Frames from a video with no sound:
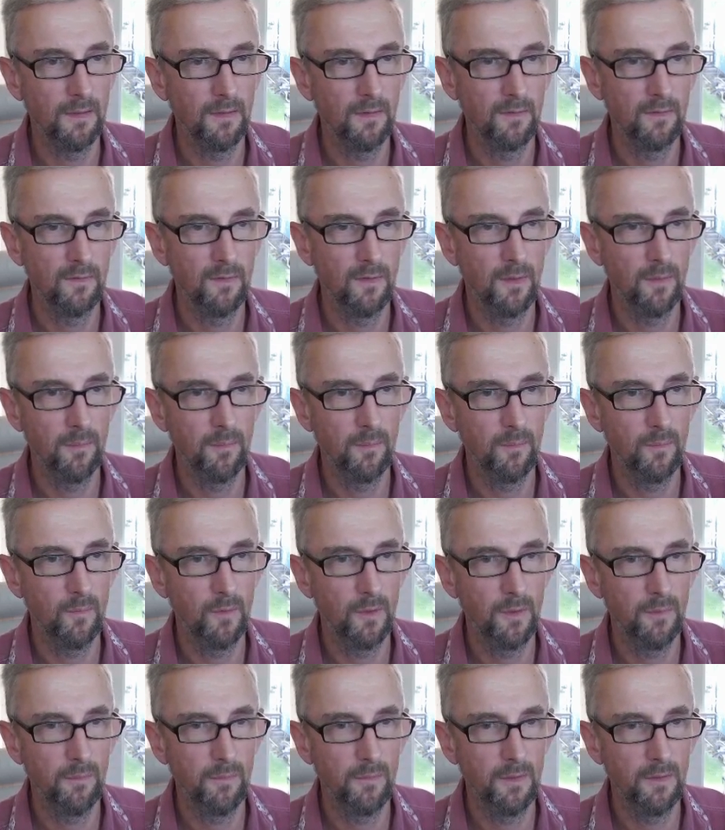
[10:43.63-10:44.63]
So what
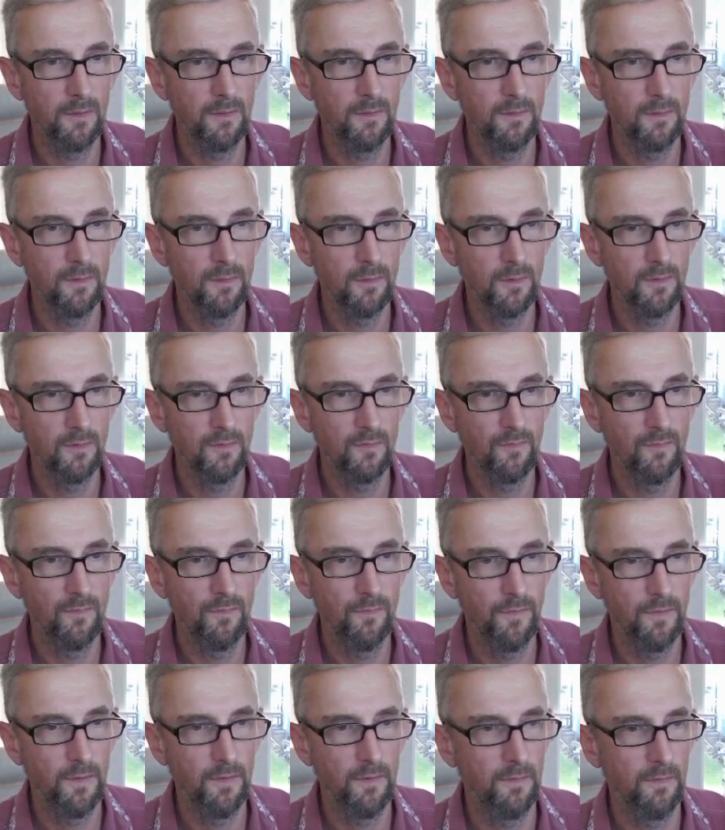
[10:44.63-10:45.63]
I'm going to do is
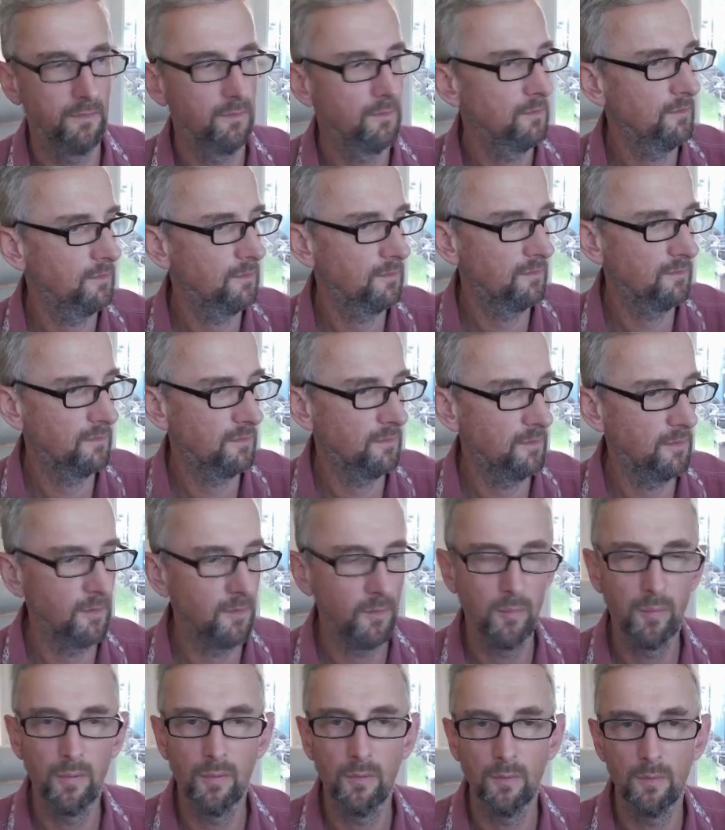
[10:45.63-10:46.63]
first do the serial
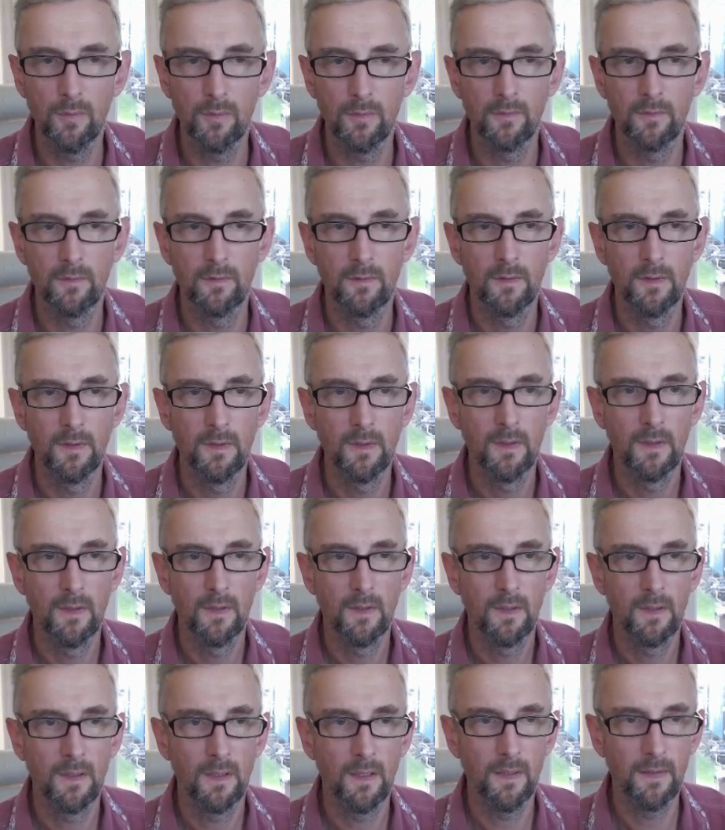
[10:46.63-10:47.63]
ports,
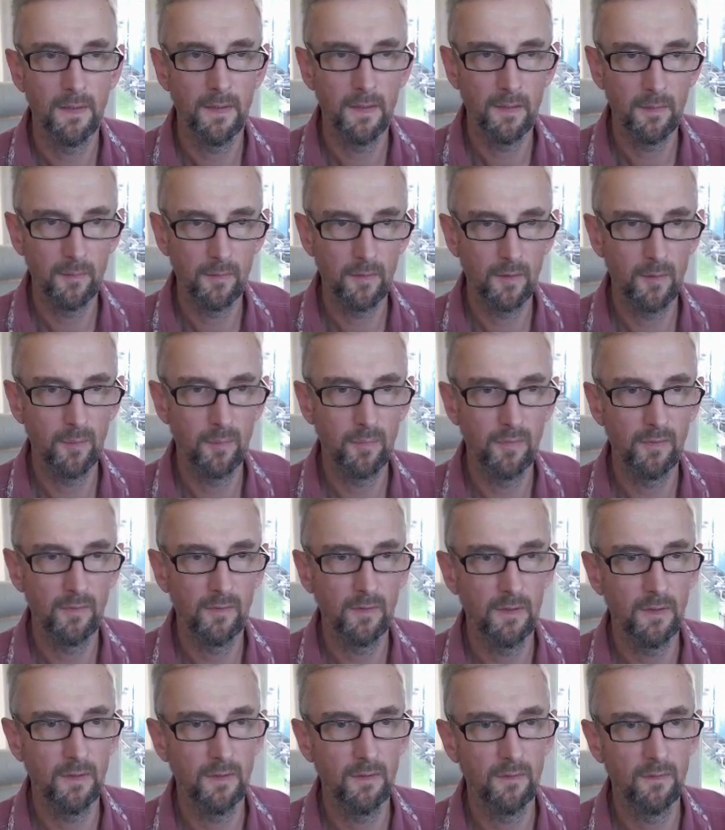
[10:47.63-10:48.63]
and then I'm going to
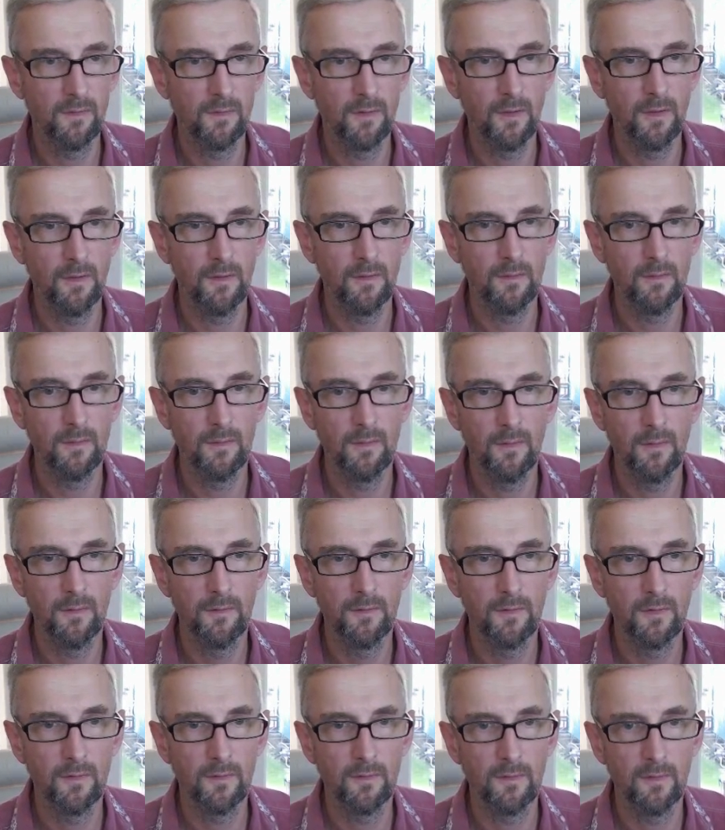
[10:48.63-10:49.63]
proceed. So
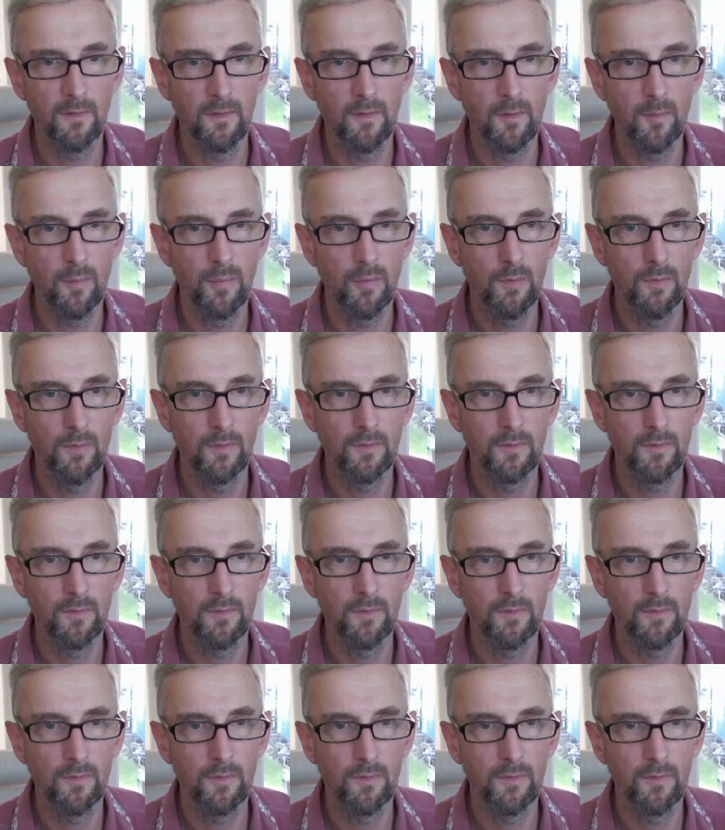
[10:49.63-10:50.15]
onto the serial port.